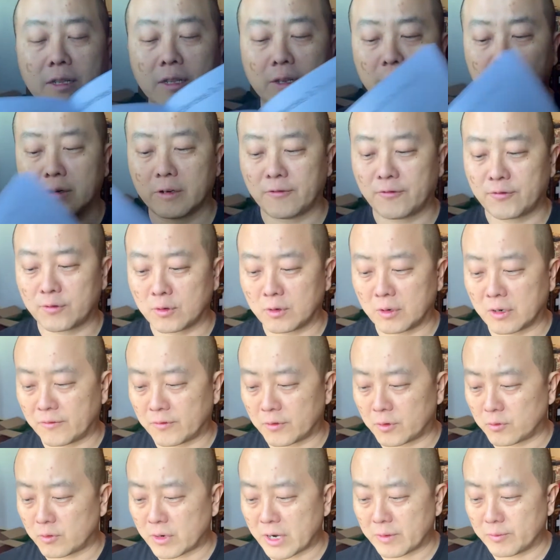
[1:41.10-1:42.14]
there if you
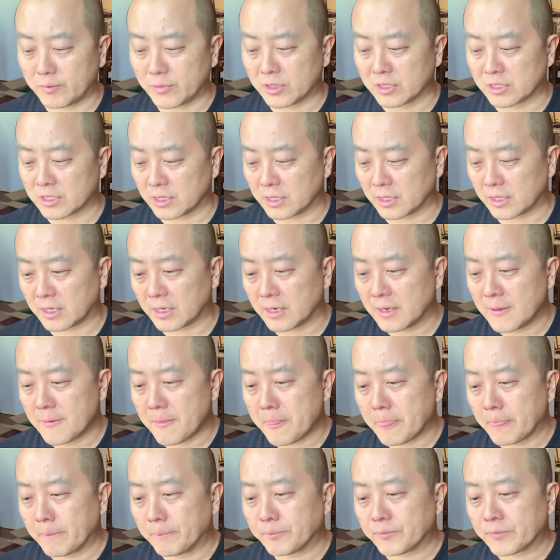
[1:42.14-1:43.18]
ever read music.
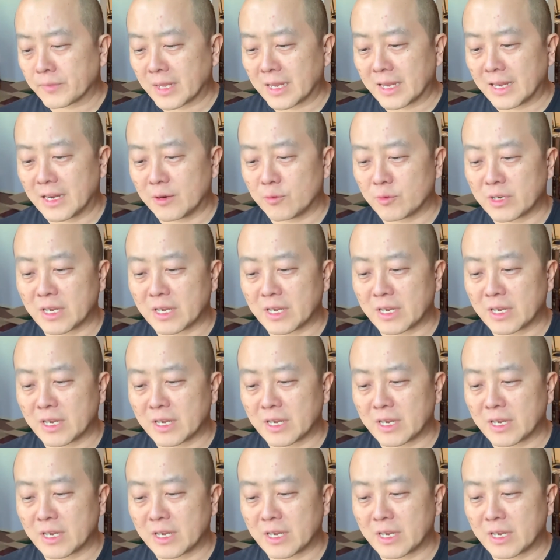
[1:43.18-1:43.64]
And